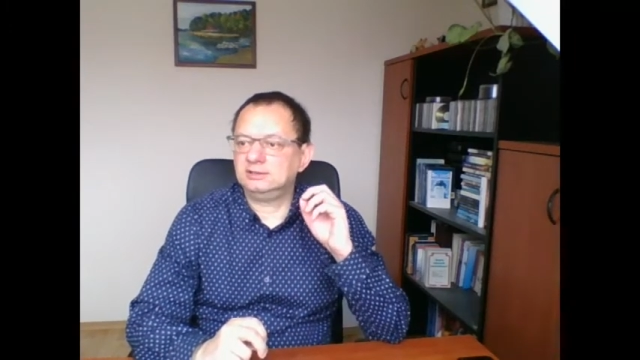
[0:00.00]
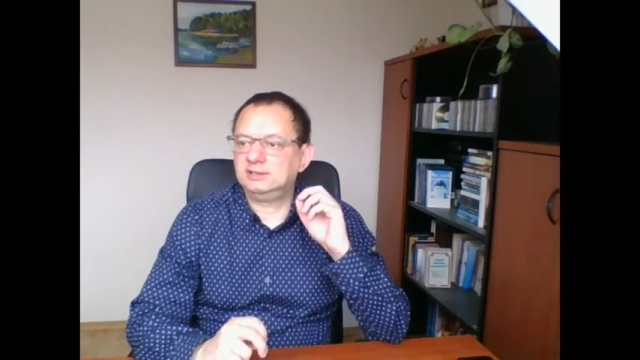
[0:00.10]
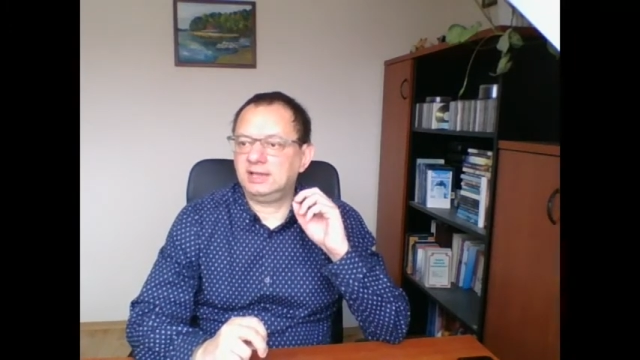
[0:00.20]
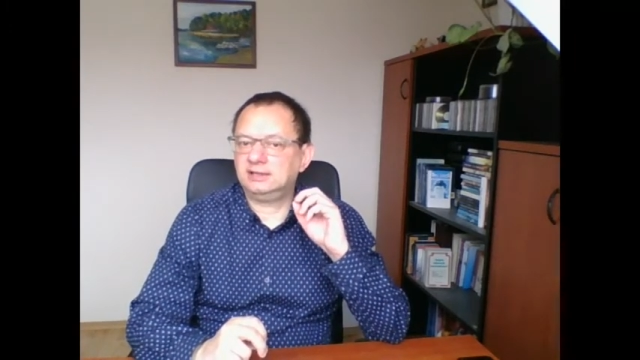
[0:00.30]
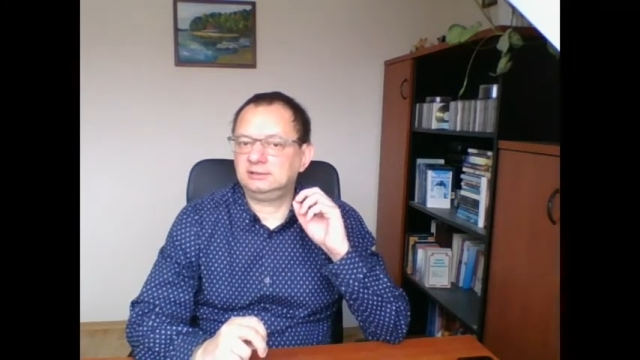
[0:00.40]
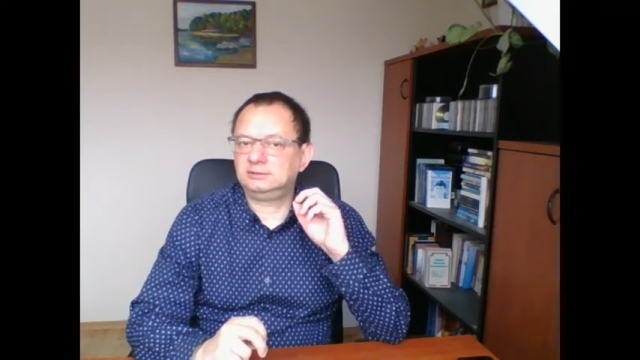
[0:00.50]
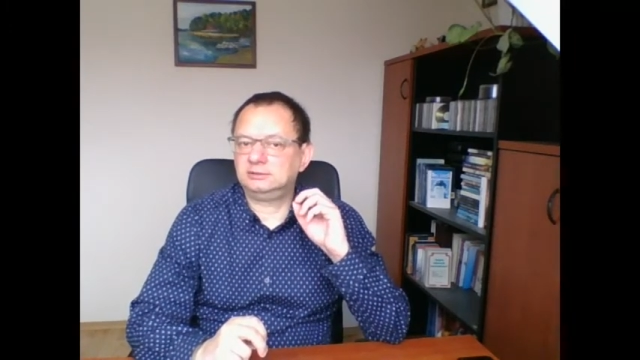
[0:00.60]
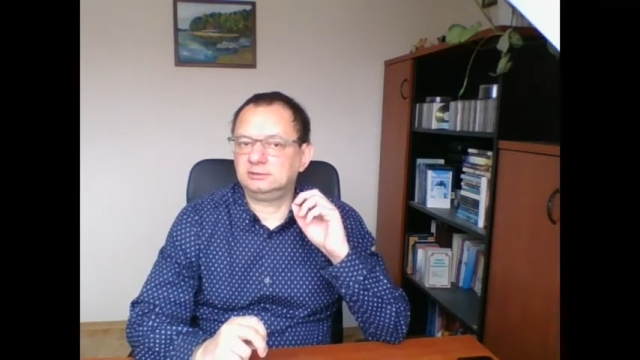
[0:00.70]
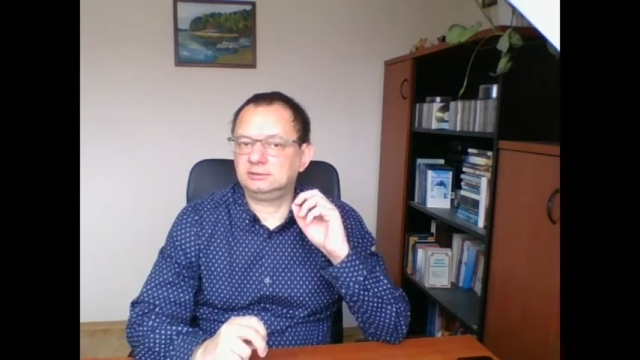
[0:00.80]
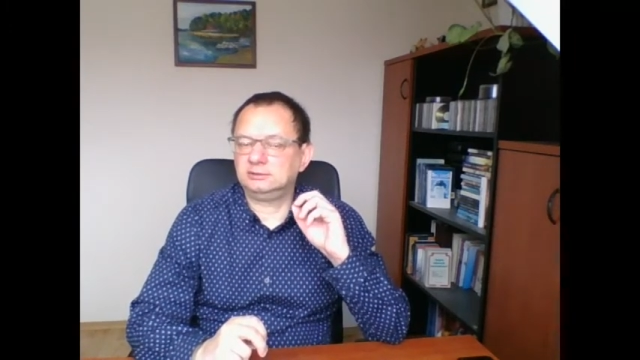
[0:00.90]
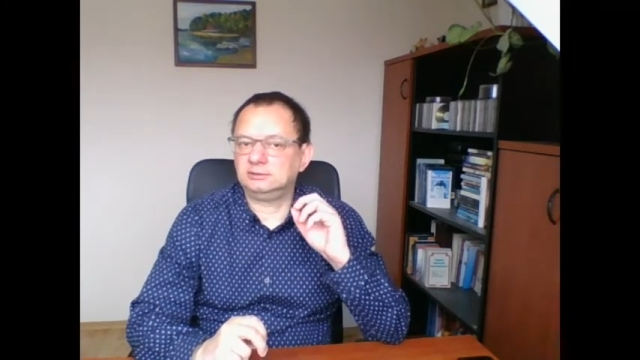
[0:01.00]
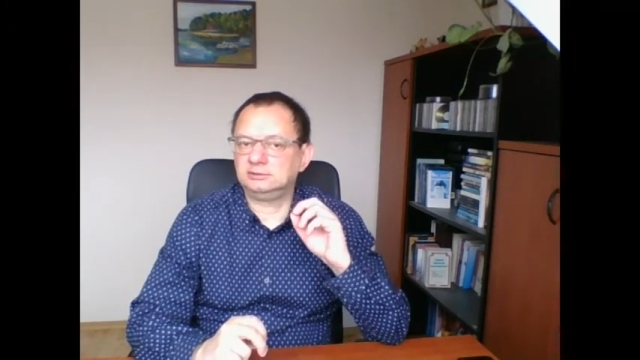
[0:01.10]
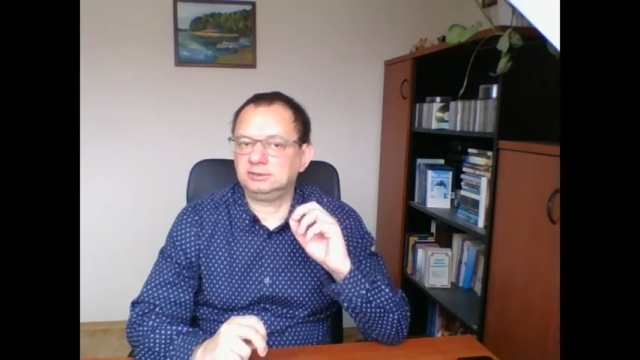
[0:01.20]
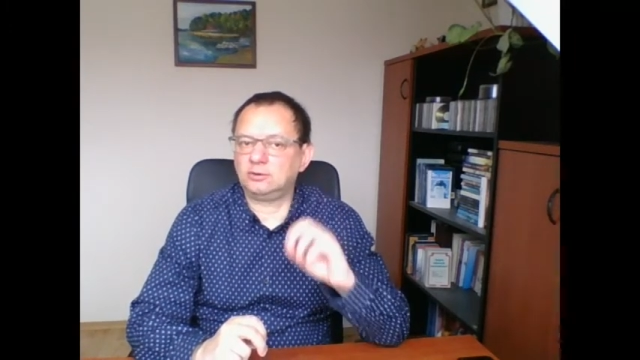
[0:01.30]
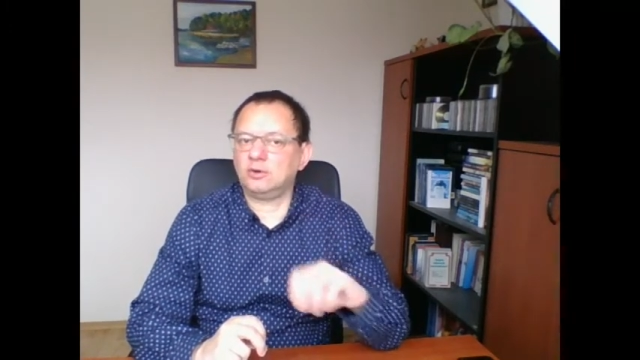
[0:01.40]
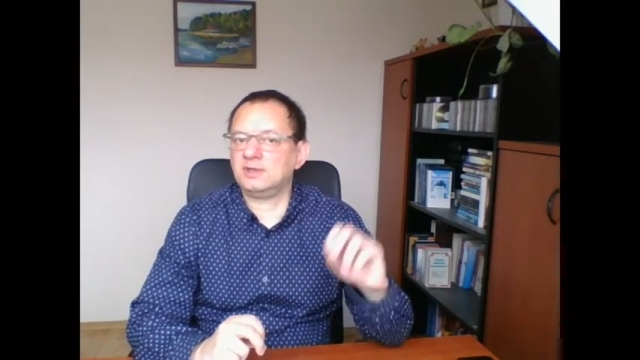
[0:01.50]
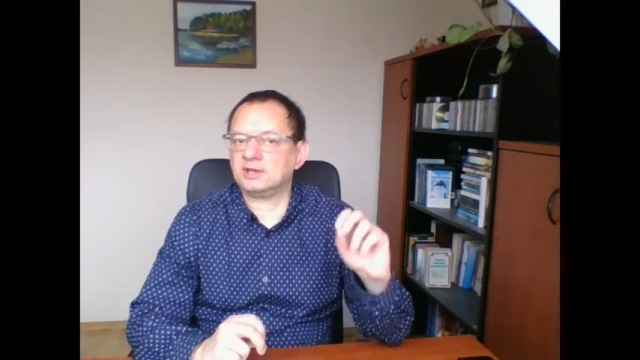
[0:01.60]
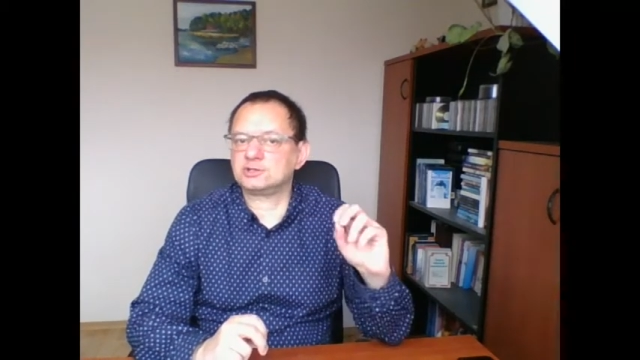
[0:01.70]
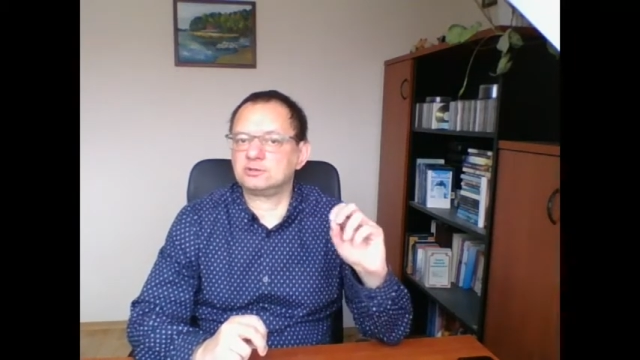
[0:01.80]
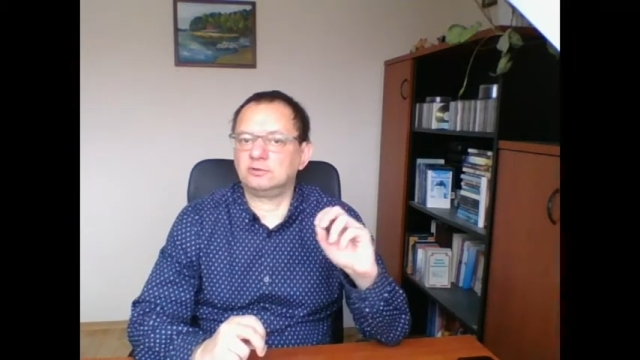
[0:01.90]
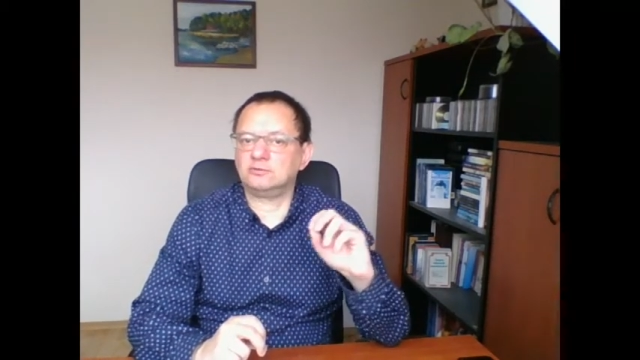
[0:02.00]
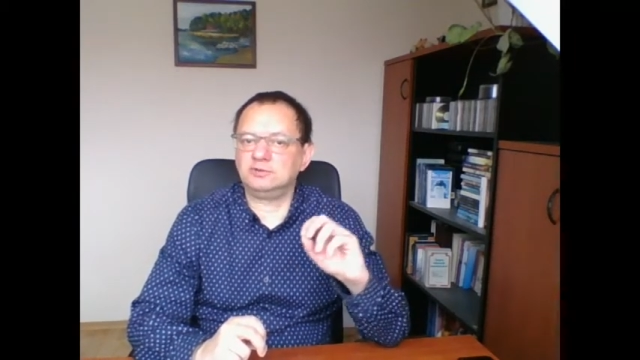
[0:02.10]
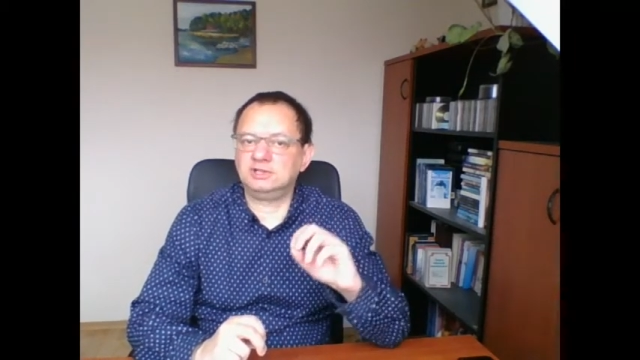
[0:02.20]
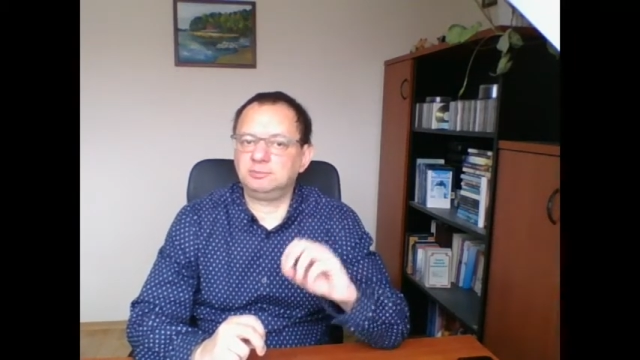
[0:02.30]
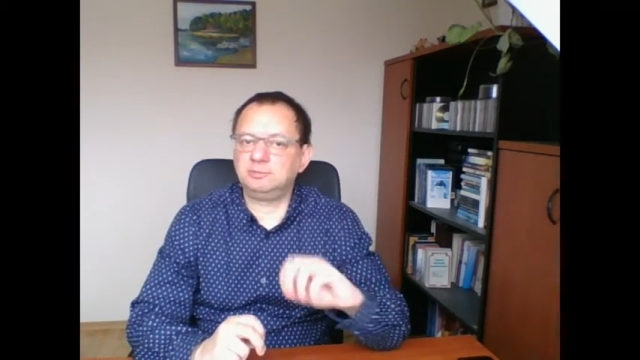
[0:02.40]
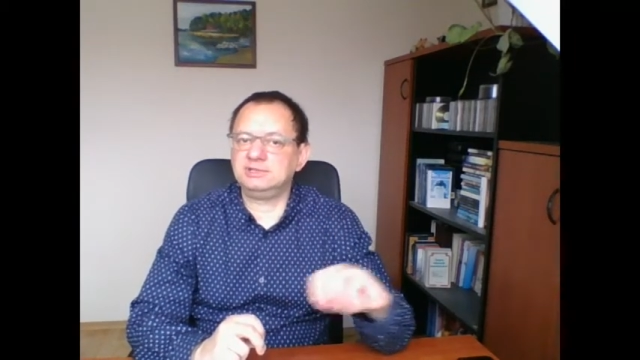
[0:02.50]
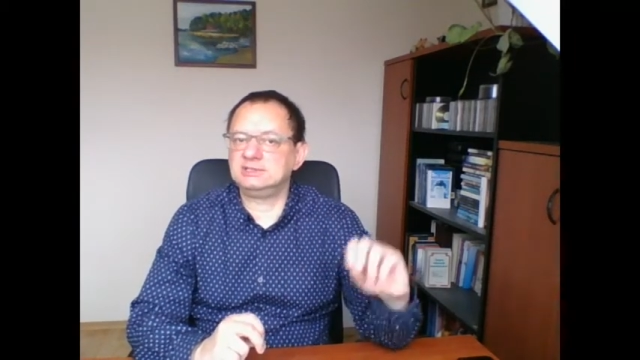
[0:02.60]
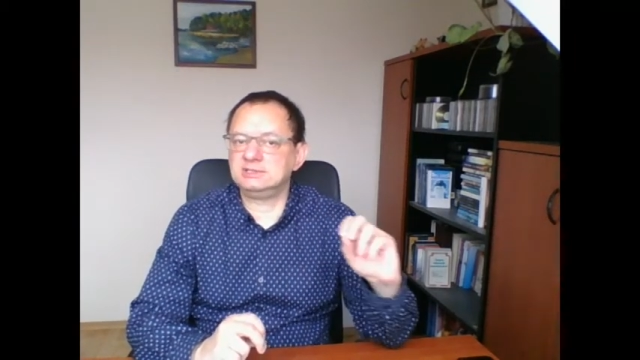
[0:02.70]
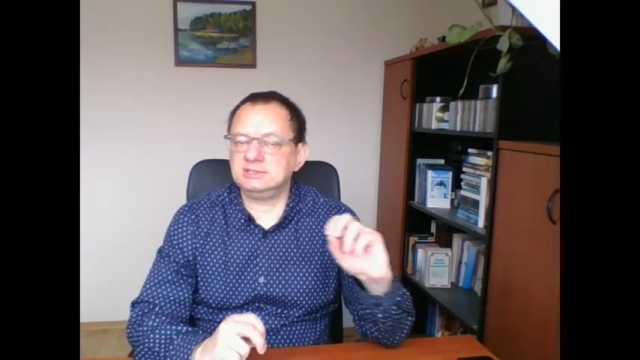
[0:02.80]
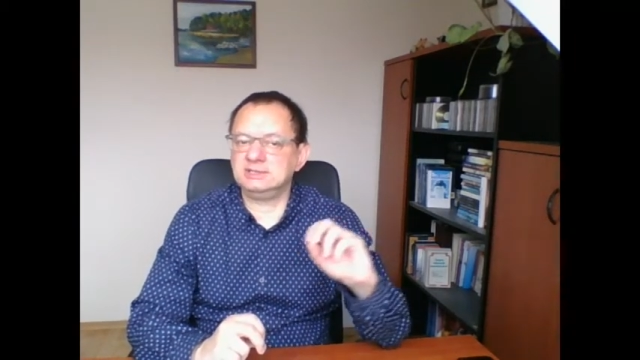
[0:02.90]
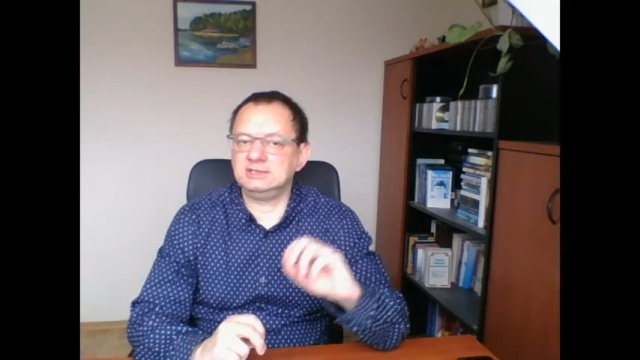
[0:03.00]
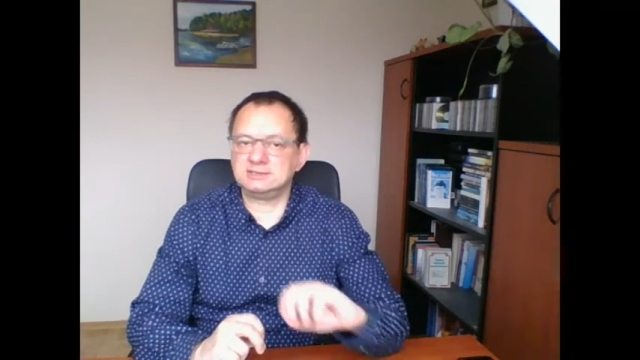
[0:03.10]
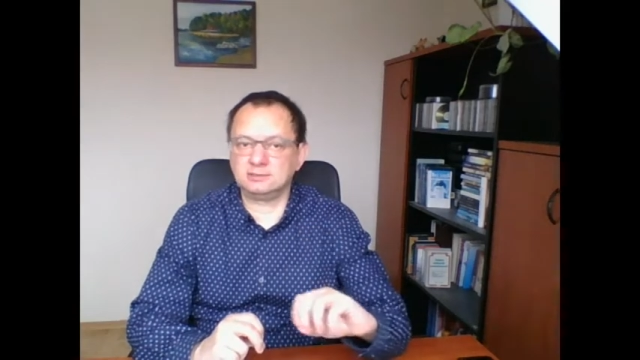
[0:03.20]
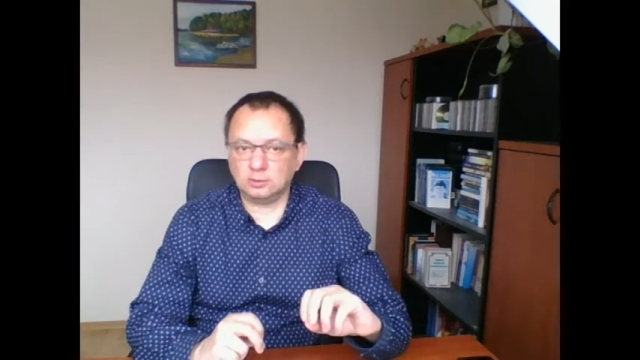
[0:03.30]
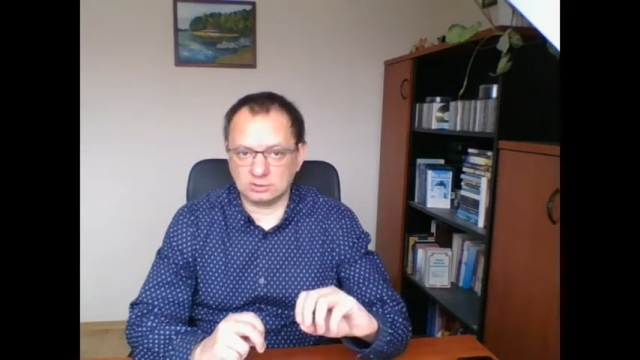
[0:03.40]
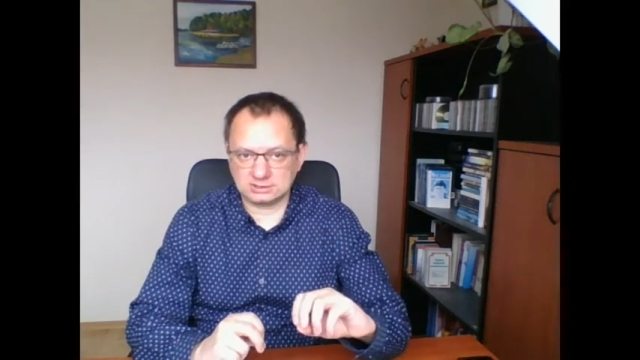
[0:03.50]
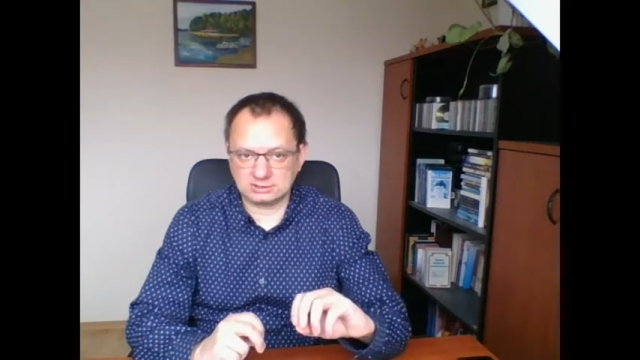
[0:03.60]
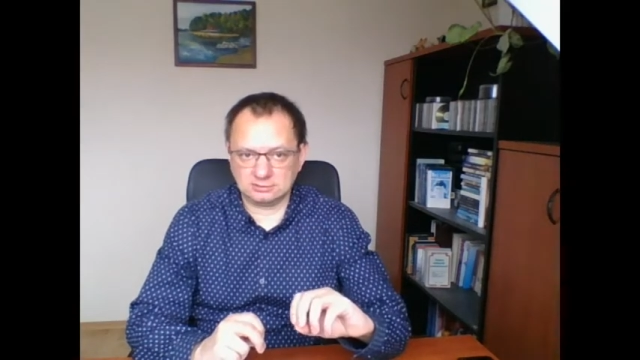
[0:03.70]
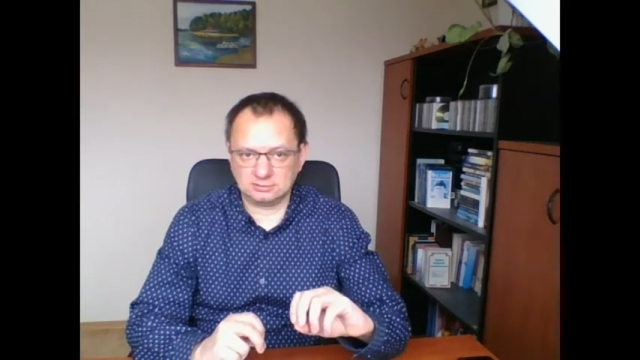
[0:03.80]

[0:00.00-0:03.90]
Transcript: that the connection with the PC is lost.